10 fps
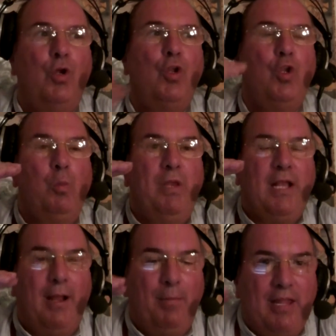You
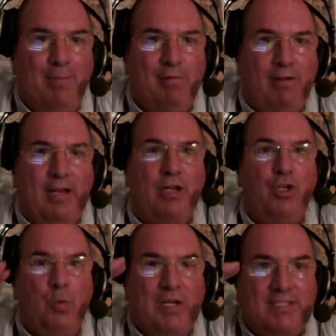become liberated.
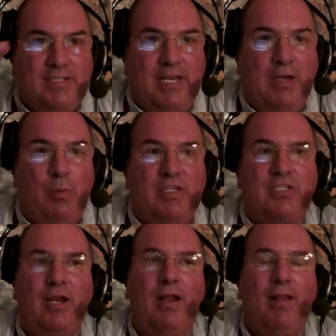You
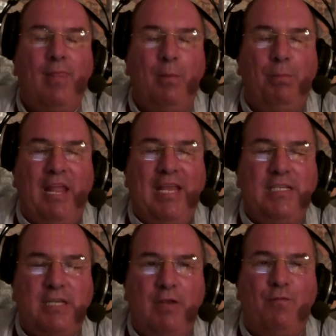extinguish the
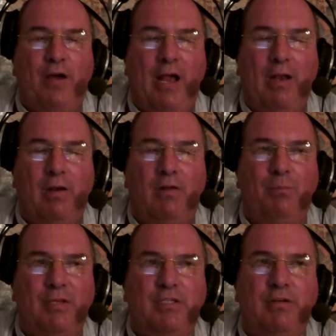blazing fire of
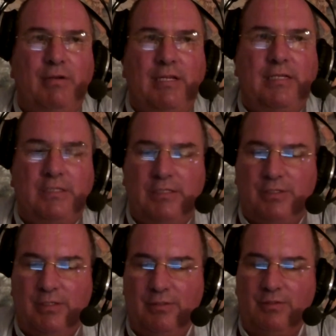material
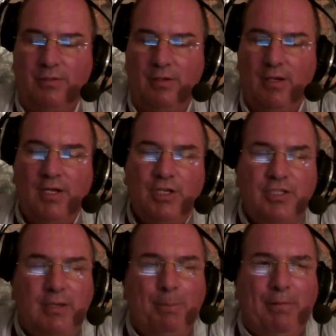existence
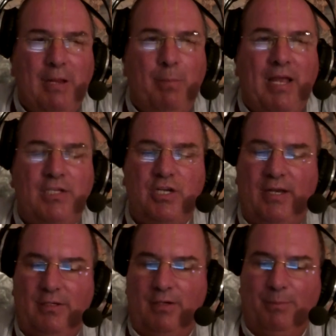simply by
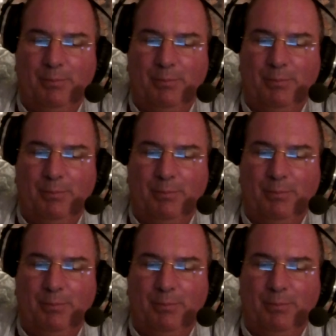chanting.